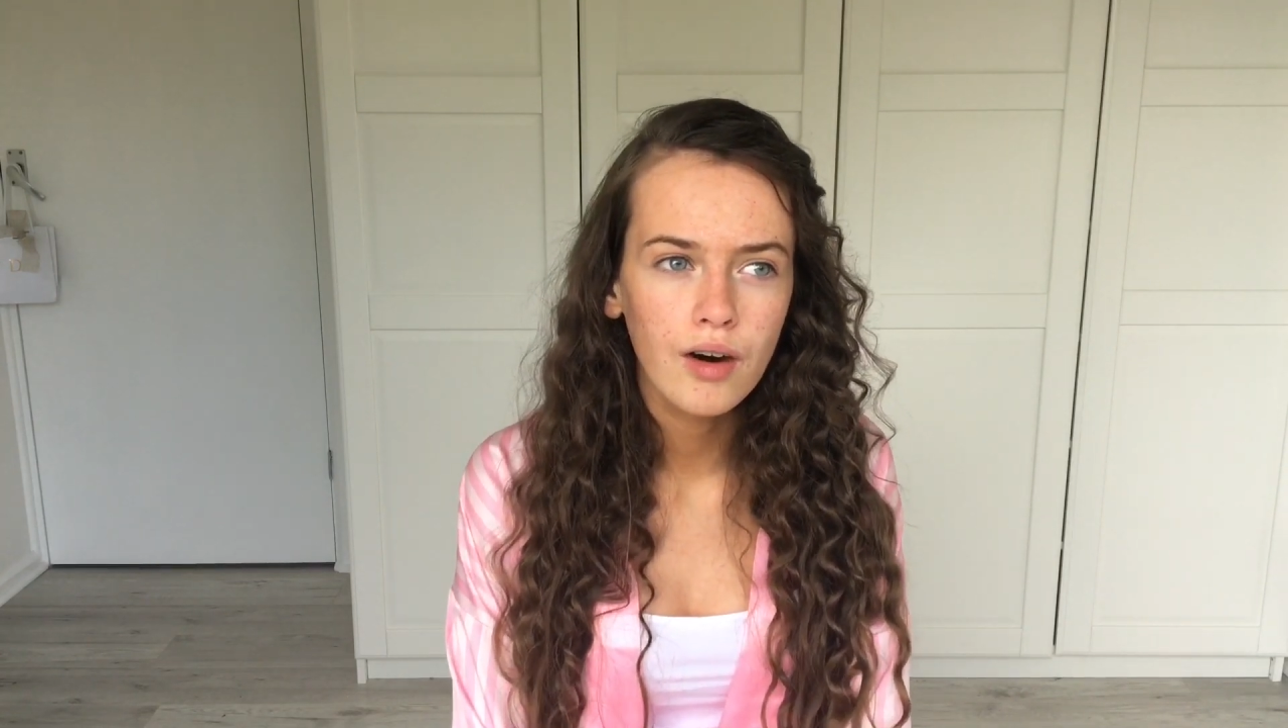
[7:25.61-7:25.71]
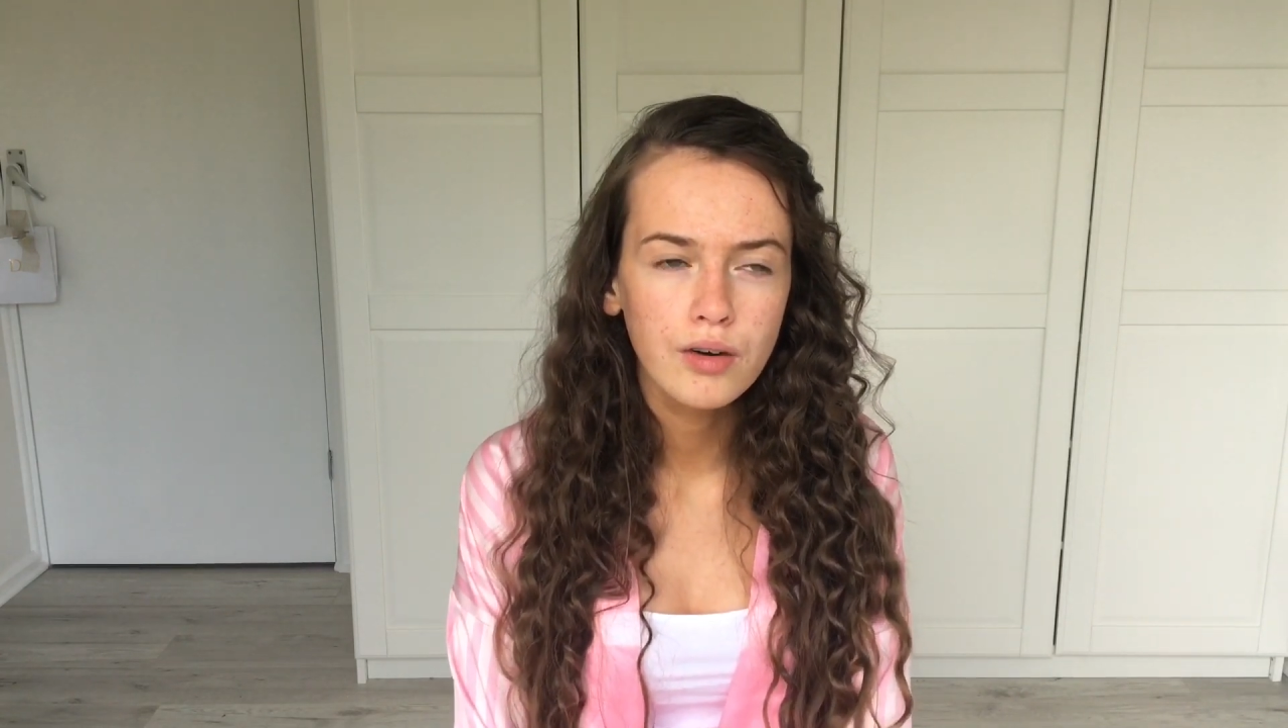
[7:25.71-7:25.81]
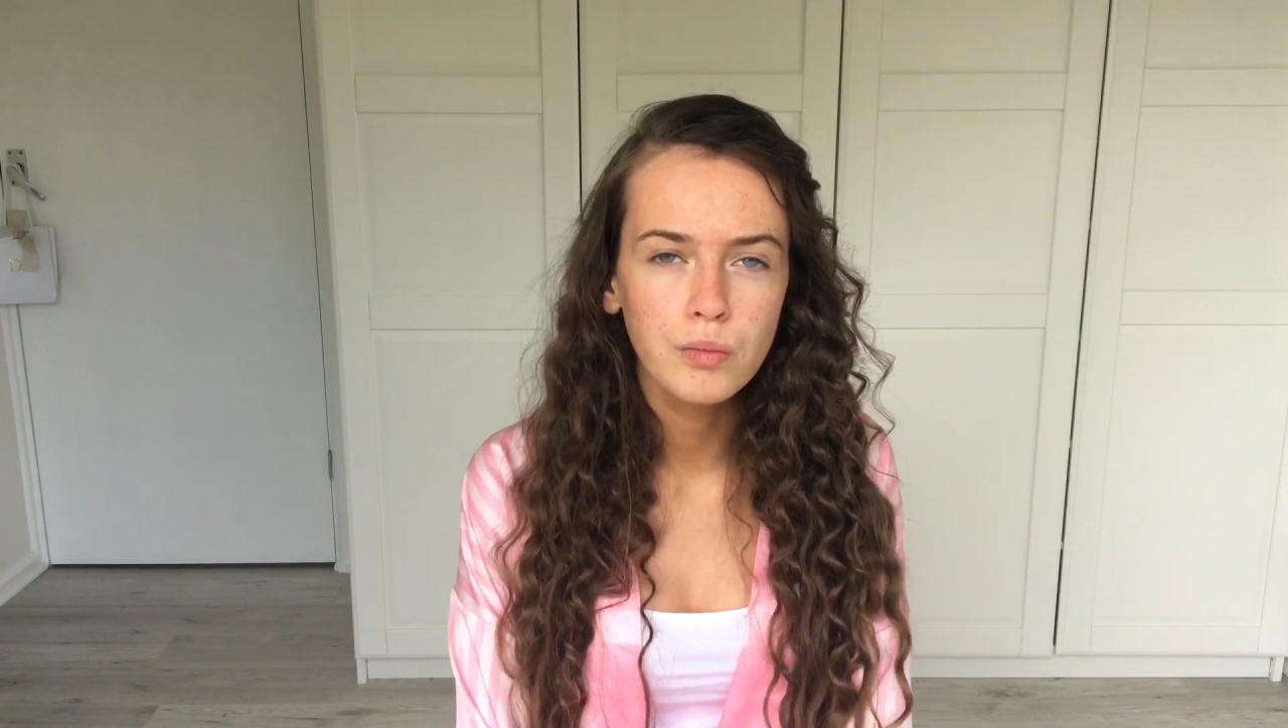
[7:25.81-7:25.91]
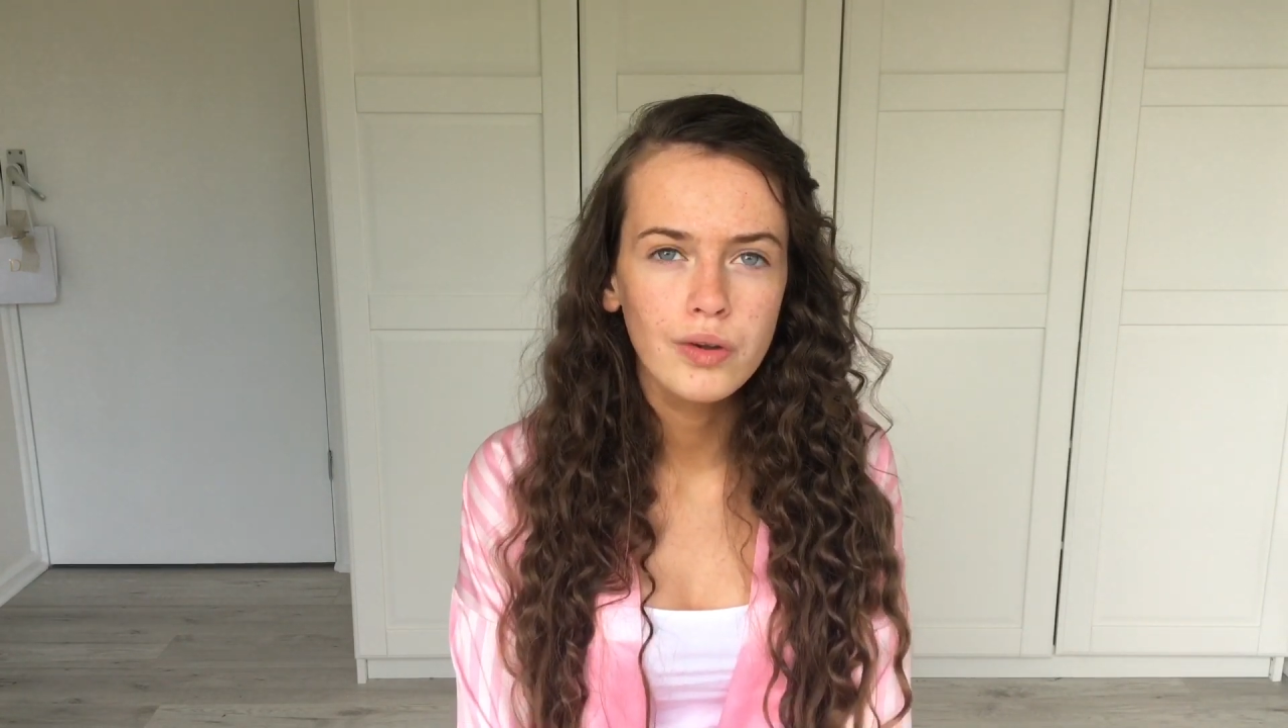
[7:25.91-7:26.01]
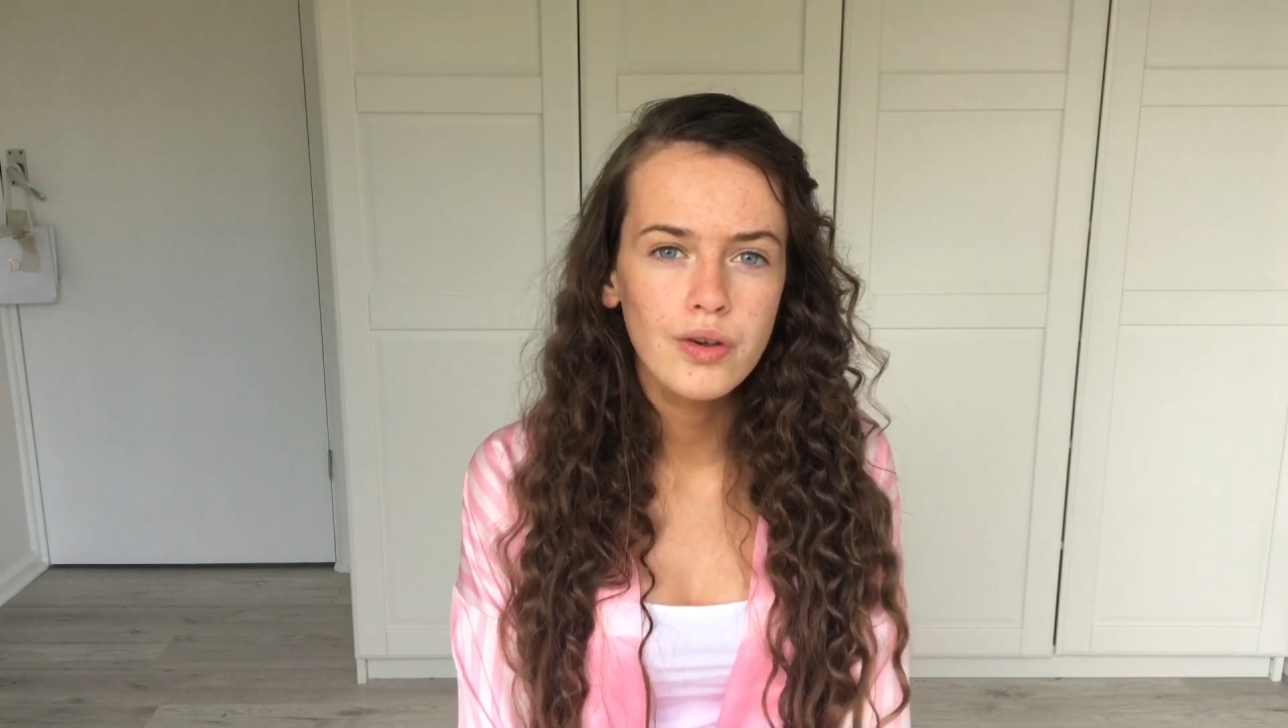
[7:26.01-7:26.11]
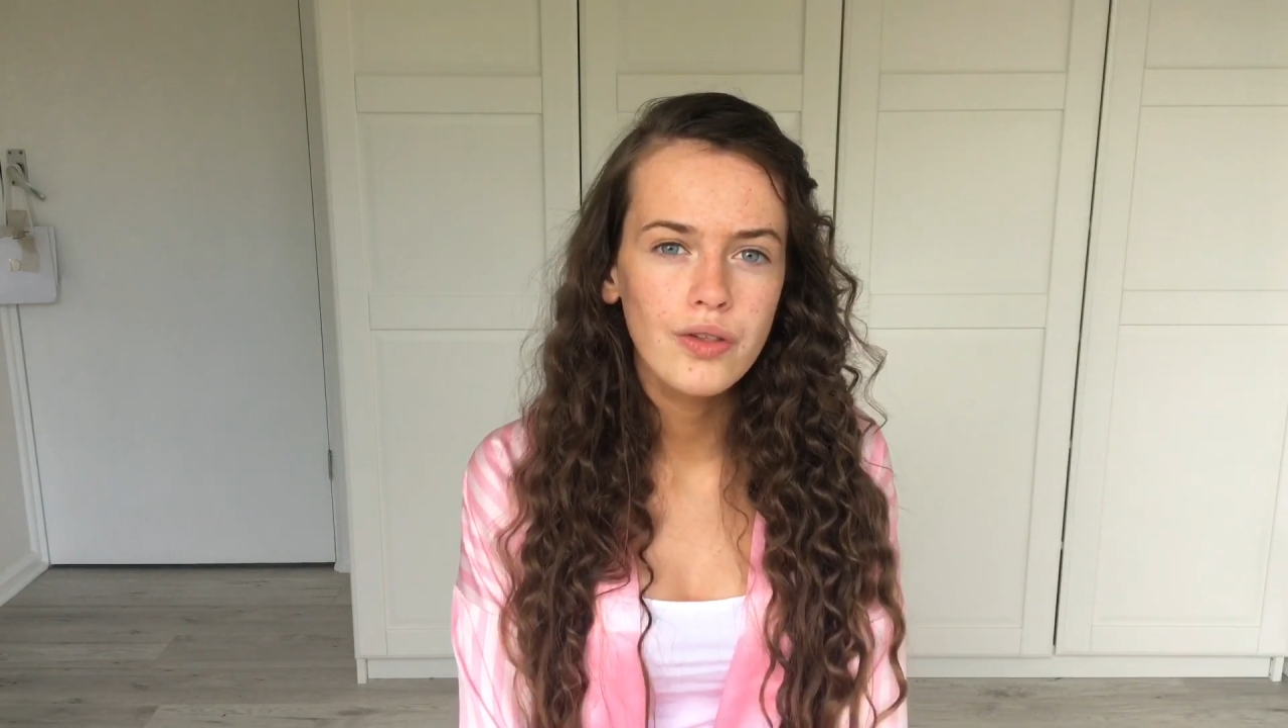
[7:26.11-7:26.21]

aren't what you